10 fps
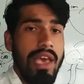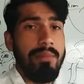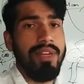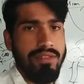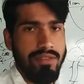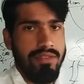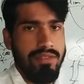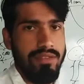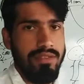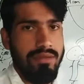because
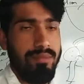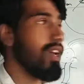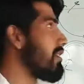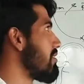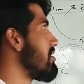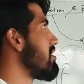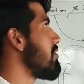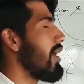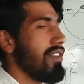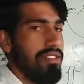this virus is
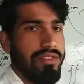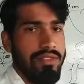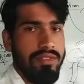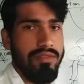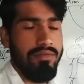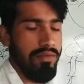the new virus.